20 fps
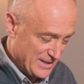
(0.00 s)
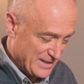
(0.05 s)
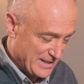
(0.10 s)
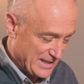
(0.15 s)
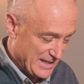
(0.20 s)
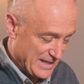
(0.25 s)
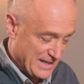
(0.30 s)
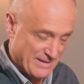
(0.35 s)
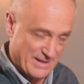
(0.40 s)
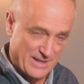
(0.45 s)

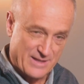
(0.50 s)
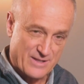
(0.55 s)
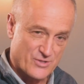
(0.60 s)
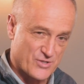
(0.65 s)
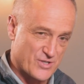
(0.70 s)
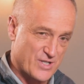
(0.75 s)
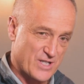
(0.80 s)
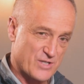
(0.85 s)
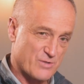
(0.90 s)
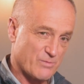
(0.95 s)
I think
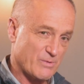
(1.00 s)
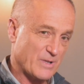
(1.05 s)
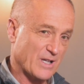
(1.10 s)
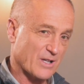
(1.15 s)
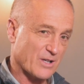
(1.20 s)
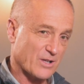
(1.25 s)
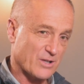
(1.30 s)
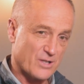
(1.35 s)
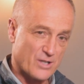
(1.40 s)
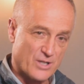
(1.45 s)
there's things that we
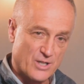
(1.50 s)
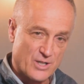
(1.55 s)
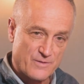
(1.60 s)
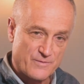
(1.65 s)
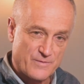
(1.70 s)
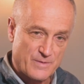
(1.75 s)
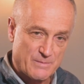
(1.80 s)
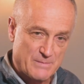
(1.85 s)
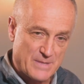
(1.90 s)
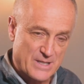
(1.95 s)
can learn
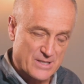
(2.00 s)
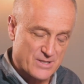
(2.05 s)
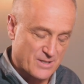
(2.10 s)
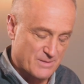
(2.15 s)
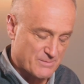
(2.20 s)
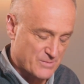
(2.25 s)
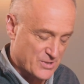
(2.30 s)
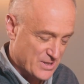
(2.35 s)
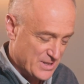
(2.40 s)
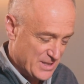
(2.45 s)
from
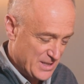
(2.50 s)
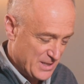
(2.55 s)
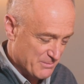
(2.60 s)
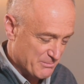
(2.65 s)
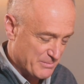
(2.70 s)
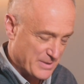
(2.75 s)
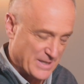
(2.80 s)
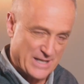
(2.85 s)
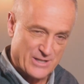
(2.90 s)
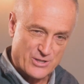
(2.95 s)
Muslims,
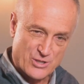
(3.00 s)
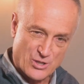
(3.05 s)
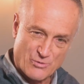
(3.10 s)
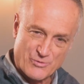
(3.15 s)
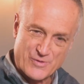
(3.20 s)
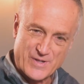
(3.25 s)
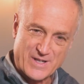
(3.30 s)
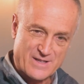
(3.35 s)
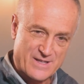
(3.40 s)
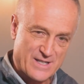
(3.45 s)
but I
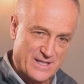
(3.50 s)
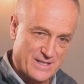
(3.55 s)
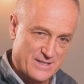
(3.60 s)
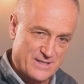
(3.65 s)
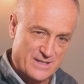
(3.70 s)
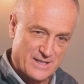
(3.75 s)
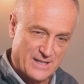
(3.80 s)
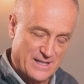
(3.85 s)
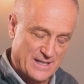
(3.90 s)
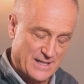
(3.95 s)
don't think
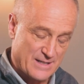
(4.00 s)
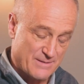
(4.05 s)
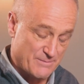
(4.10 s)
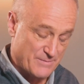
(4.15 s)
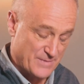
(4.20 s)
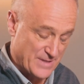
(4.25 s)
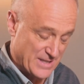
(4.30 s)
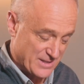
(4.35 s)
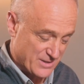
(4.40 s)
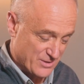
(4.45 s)

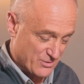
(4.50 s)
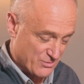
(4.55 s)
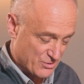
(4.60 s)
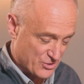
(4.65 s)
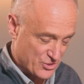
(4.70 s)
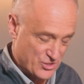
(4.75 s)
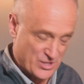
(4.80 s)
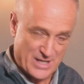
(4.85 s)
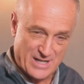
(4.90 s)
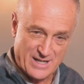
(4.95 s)
that
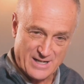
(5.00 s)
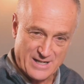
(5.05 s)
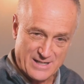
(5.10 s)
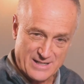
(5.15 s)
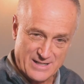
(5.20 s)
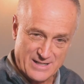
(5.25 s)
Christianity and